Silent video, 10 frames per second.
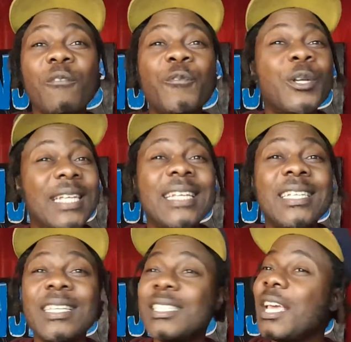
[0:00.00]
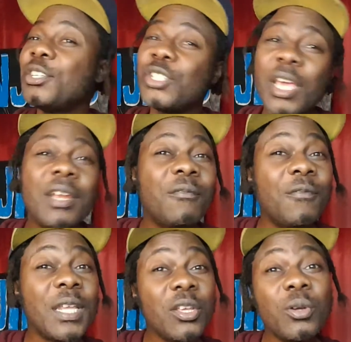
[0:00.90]
for dating, sharing
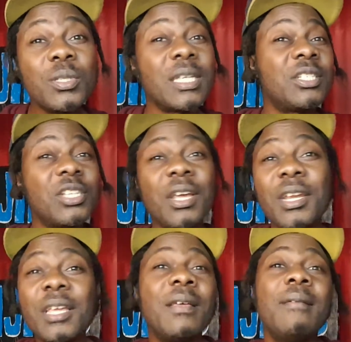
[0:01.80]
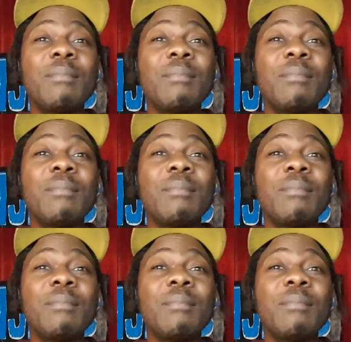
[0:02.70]
videos and sharing